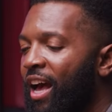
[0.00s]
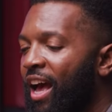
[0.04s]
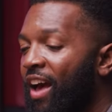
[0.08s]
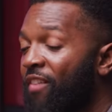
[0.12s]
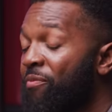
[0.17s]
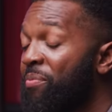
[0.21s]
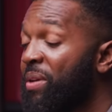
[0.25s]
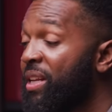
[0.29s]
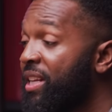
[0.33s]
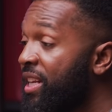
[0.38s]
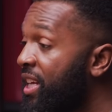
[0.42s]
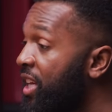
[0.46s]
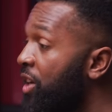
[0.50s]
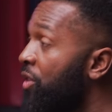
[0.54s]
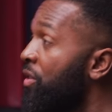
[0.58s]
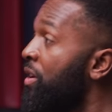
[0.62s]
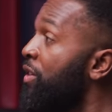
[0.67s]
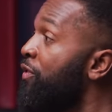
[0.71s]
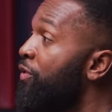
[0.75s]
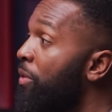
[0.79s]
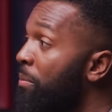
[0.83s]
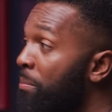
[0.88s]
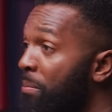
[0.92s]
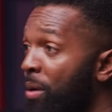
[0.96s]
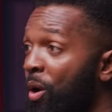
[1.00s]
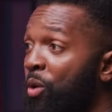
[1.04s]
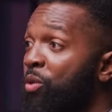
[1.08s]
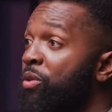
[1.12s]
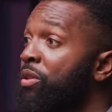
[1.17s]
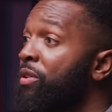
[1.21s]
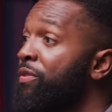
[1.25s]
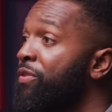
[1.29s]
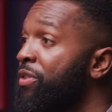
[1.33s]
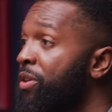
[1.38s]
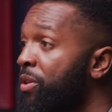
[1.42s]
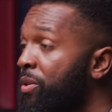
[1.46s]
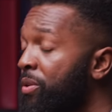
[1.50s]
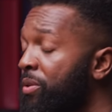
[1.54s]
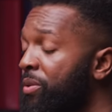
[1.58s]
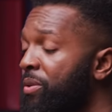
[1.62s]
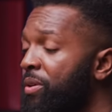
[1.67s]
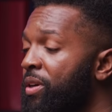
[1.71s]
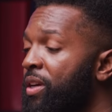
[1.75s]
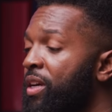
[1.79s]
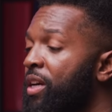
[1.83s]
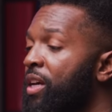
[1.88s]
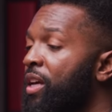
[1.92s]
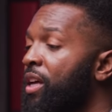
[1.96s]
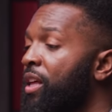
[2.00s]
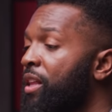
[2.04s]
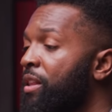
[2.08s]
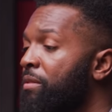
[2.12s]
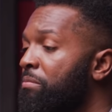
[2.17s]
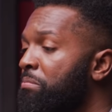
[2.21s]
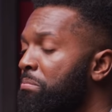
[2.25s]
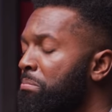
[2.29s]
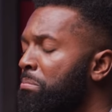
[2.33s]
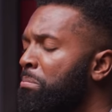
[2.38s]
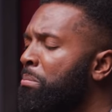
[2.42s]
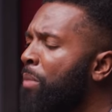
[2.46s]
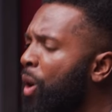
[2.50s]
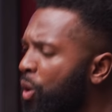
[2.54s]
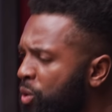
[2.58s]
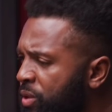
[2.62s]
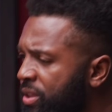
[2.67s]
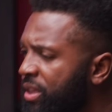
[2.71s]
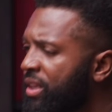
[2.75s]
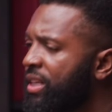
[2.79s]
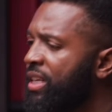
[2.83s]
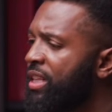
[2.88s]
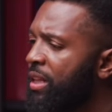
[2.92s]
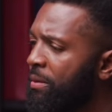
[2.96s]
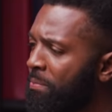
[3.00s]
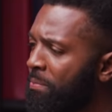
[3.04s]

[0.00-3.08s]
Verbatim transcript: I've been hearing from both of you mostly